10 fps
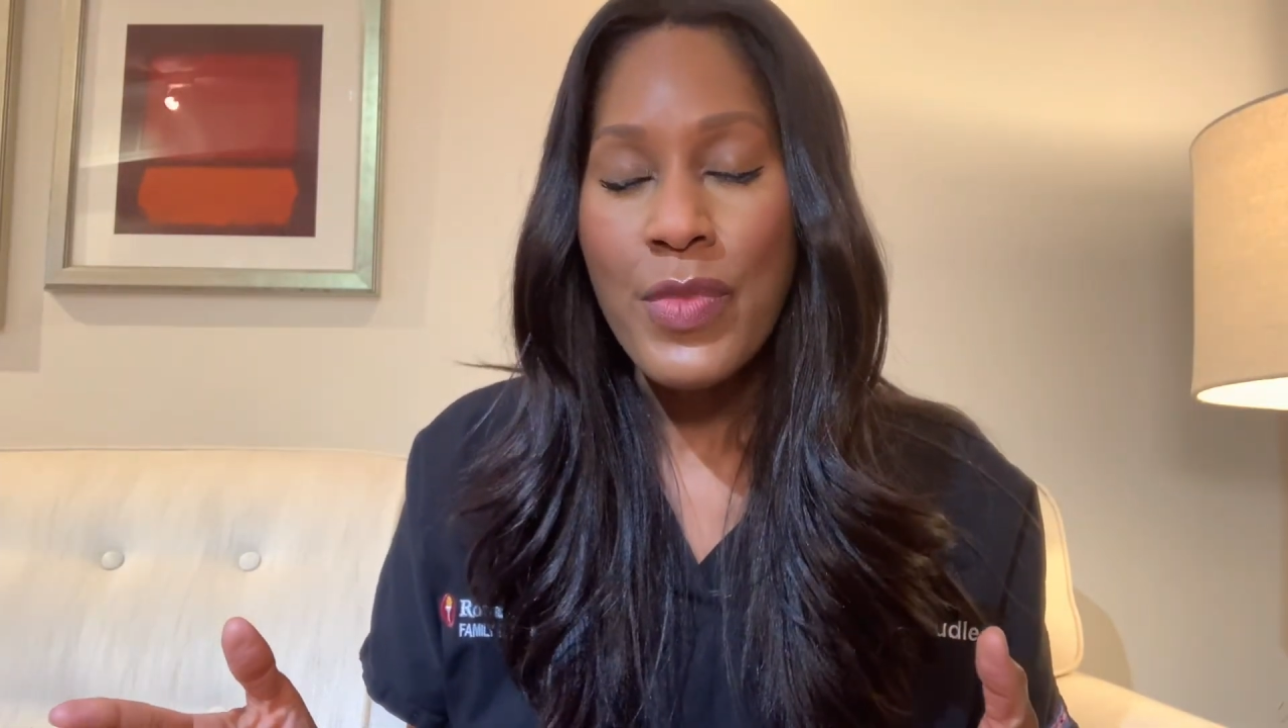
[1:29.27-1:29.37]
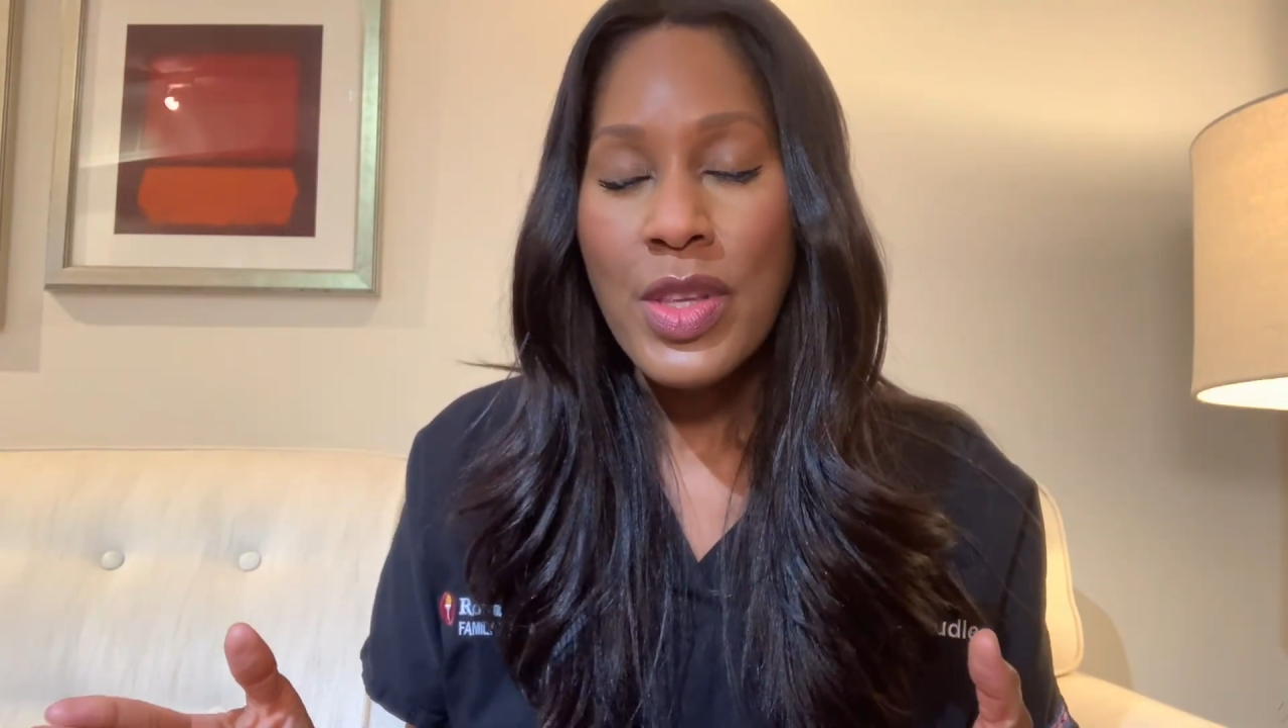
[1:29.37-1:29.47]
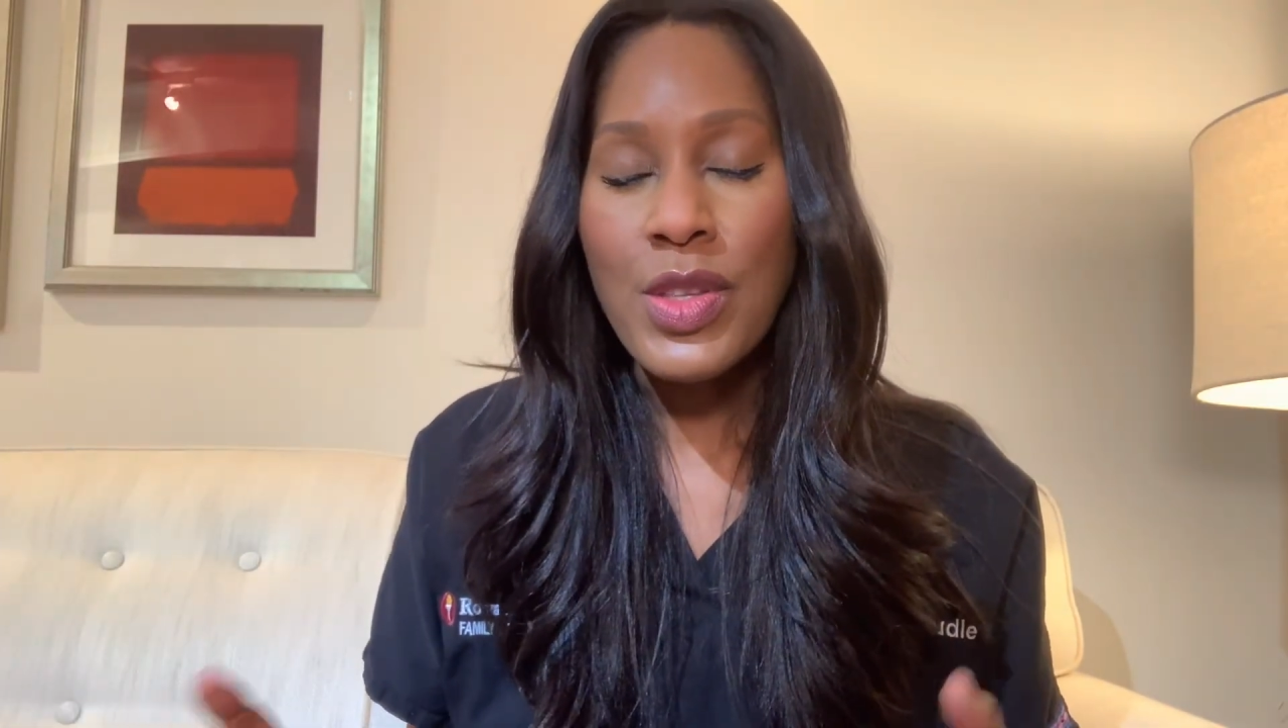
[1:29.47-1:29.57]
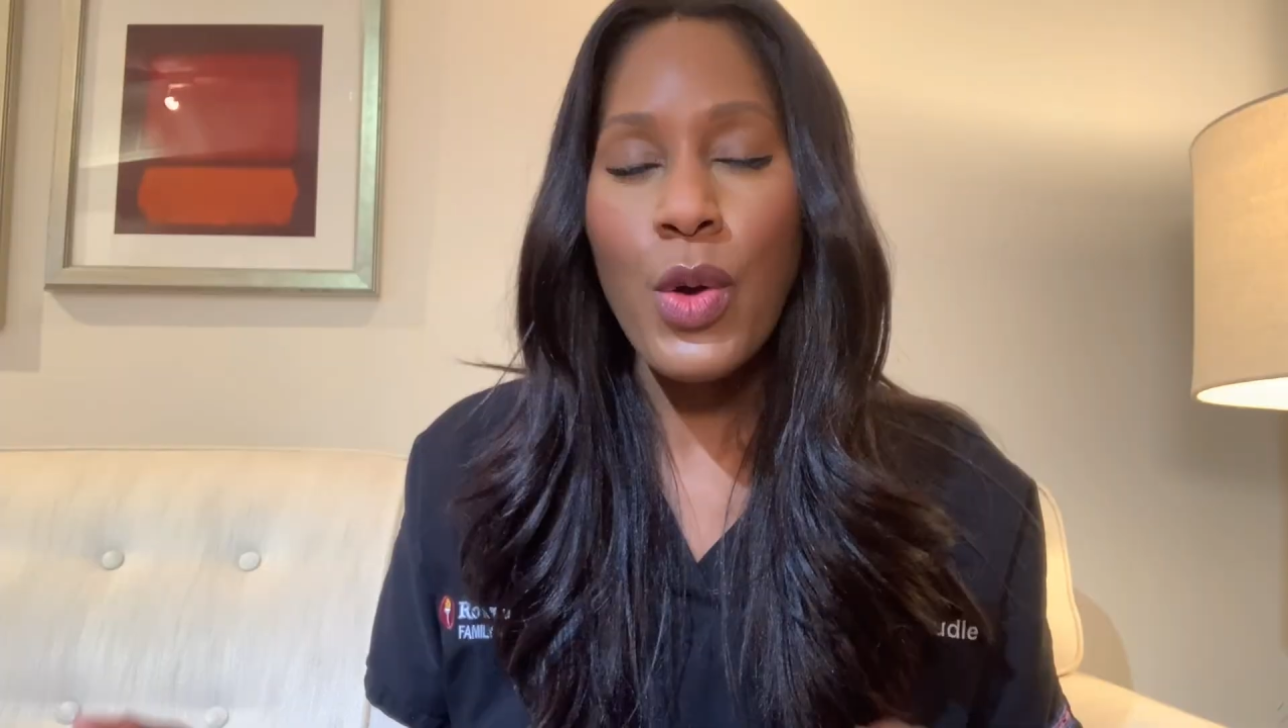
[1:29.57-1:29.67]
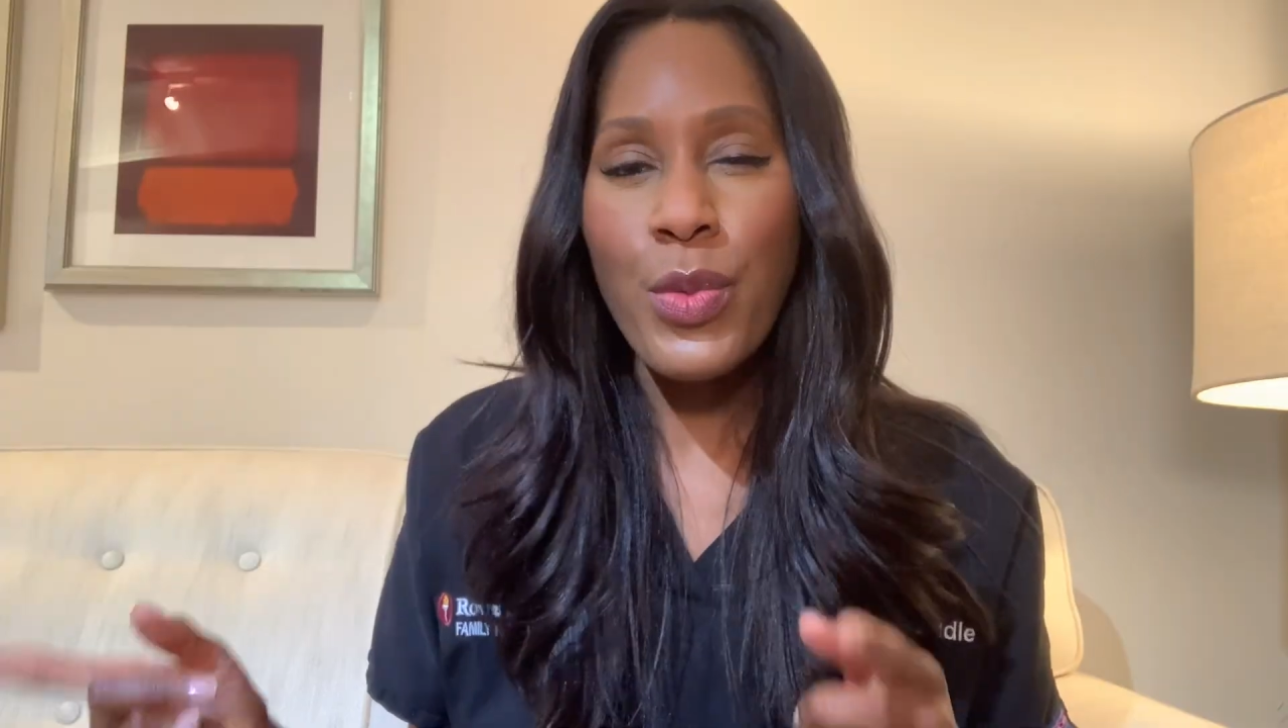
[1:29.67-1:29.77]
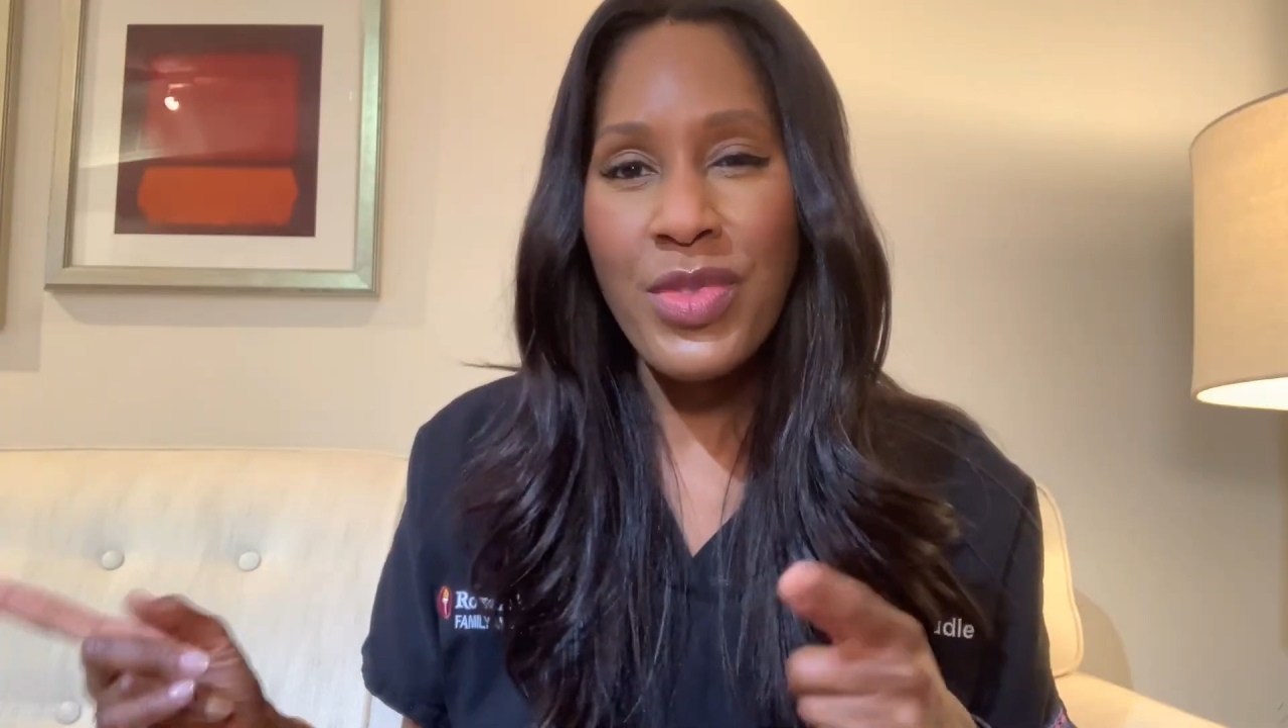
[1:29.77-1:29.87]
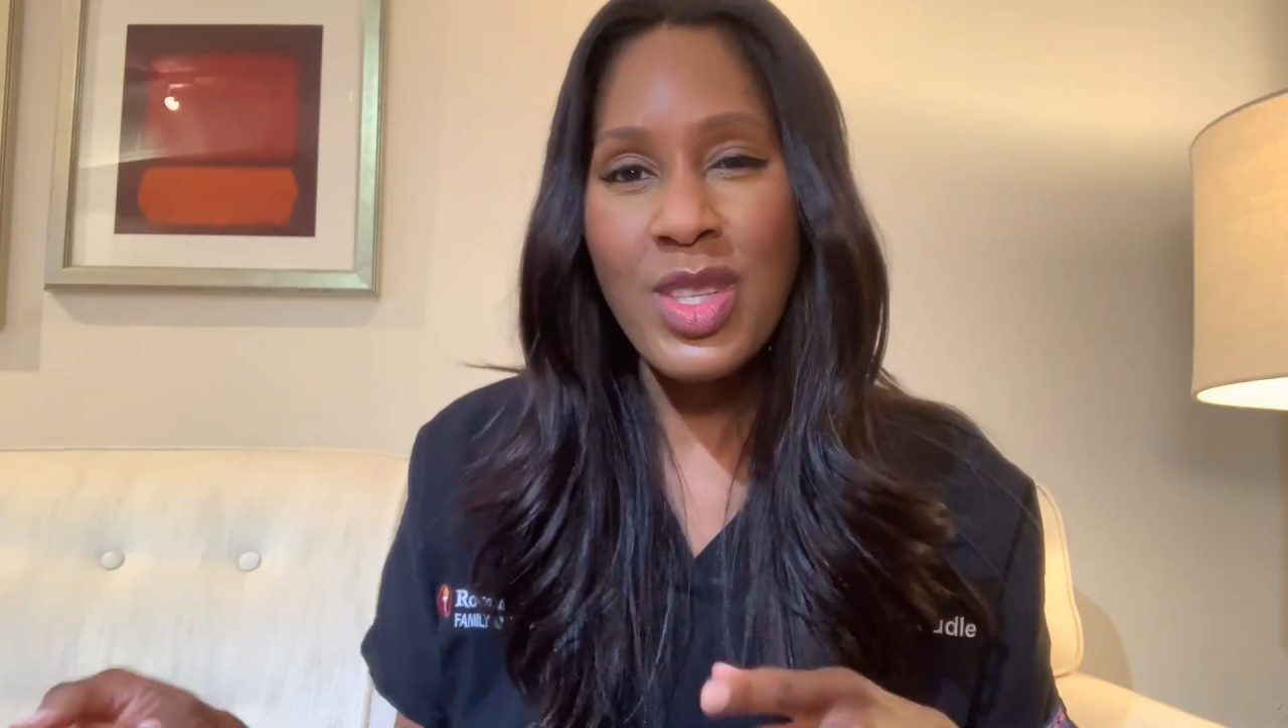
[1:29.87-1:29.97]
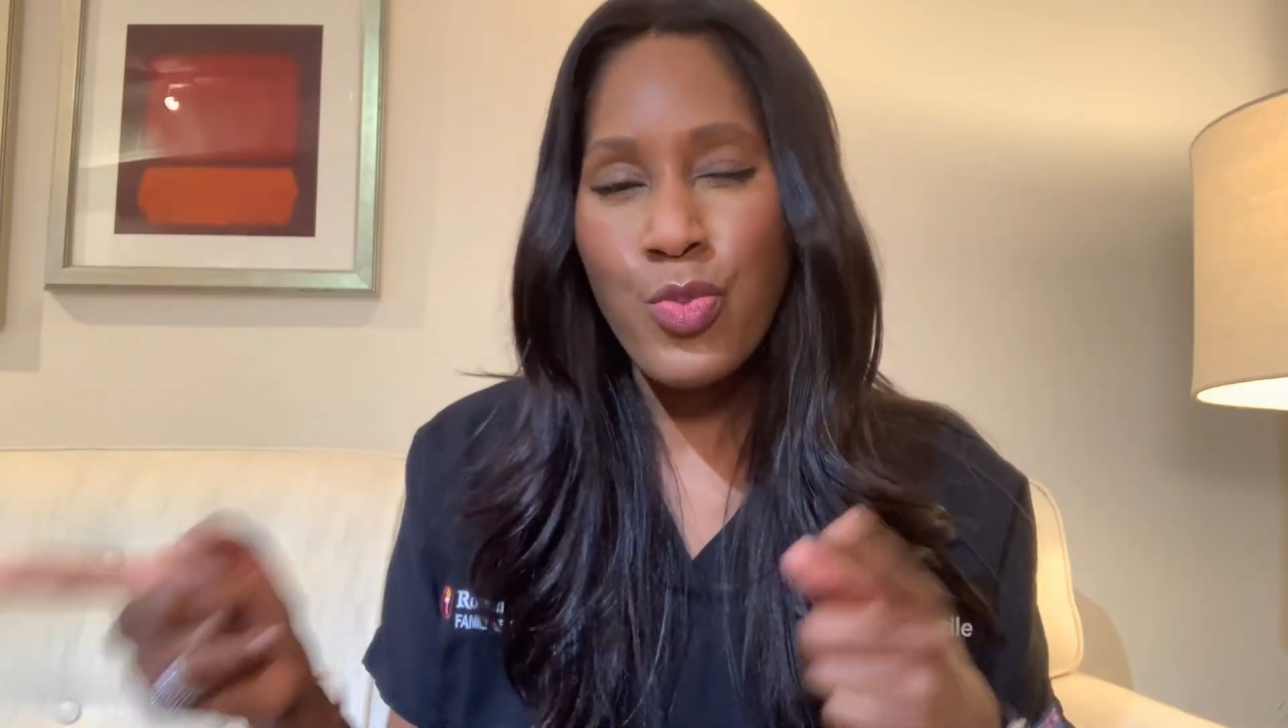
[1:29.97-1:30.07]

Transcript: So this